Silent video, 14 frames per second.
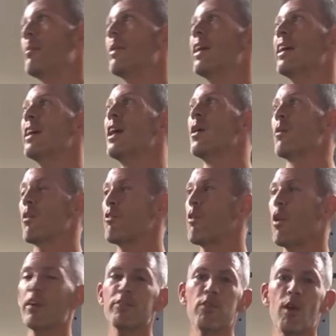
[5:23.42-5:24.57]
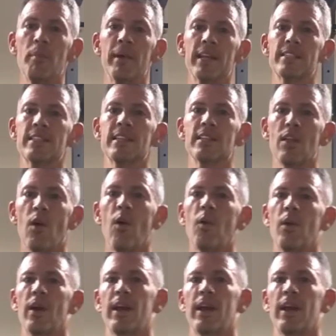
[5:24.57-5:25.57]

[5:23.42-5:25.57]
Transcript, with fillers: gonna be, we're 44 minutes into the whole